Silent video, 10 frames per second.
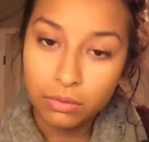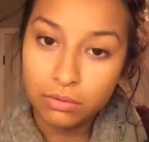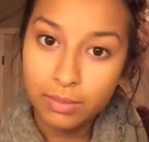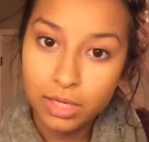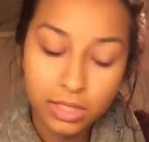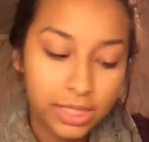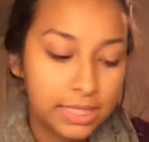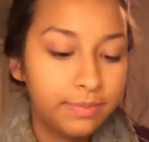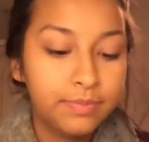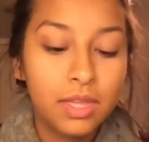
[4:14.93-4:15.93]
rub it on
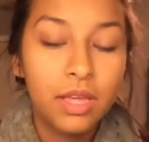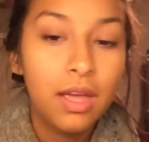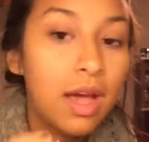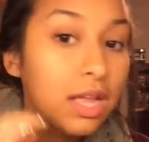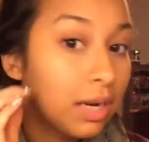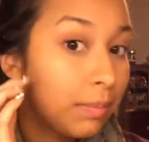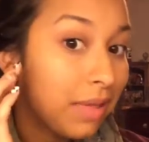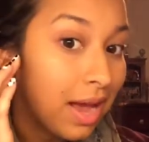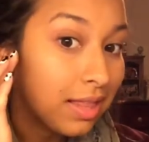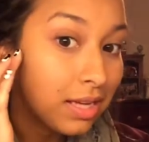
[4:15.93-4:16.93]
in, and then
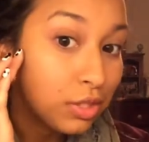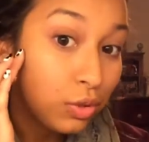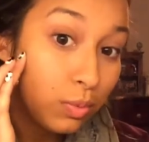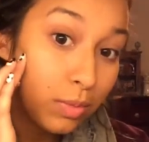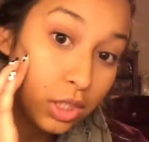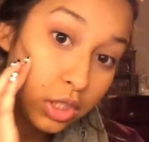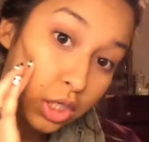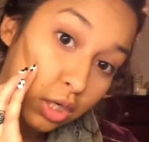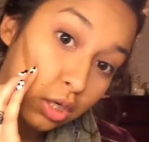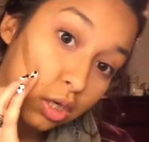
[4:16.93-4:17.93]
apply that to my
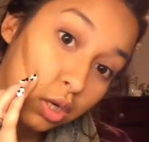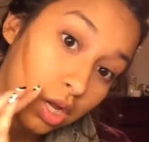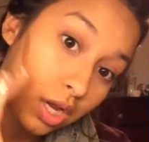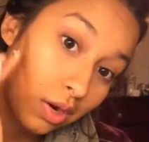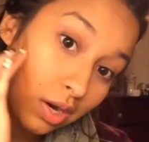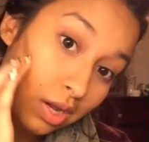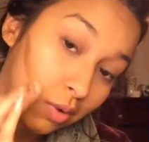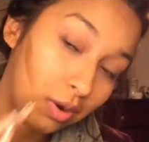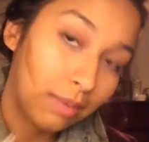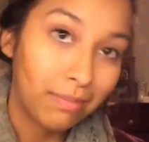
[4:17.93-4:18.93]
cheek area
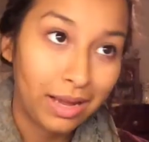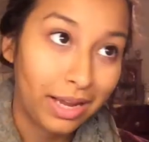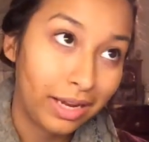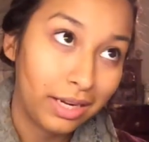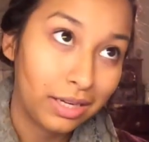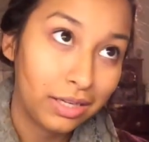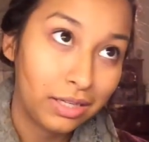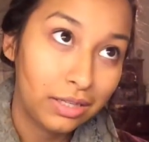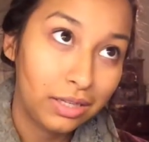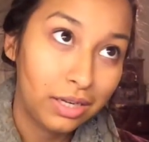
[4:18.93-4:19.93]
where my
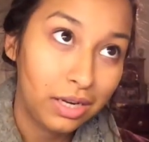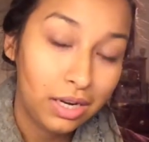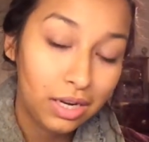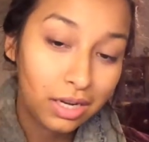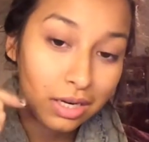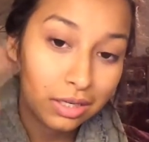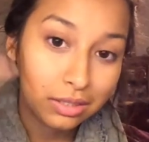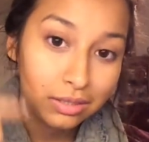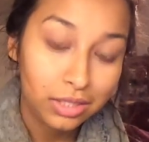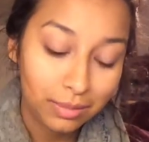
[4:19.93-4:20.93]

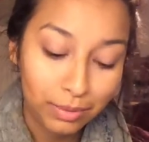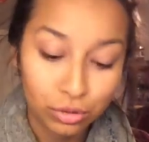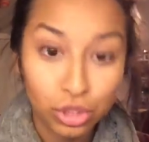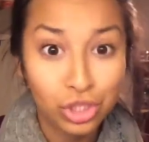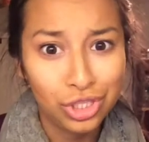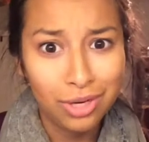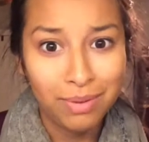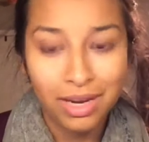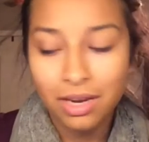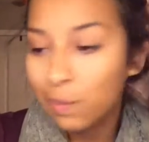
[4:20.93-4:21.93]
cheekbones should
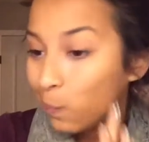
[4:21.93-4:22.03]
be.